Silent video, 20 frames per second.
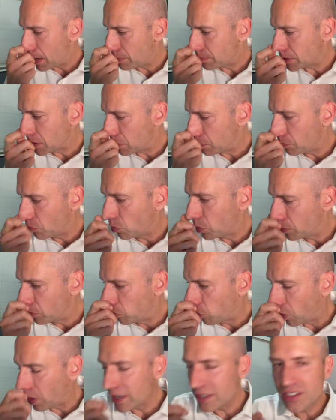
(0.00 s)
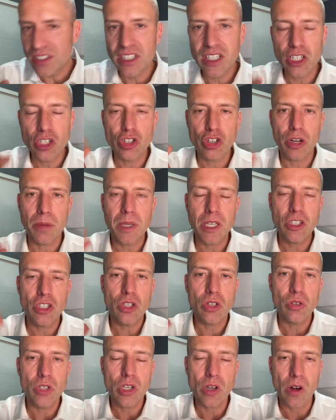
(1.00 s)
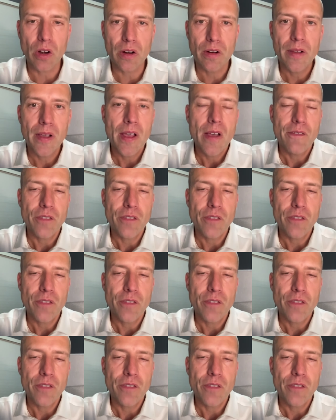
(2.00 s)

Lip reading: you would want to contribute to your